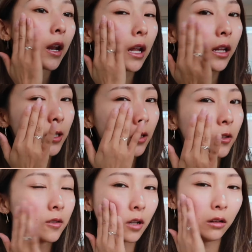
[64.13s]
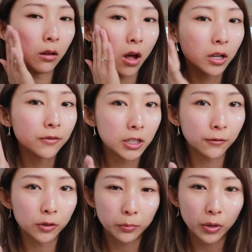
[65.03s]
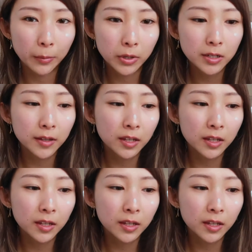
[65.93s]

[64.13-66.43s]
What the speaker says: I like to use a lot of different primers.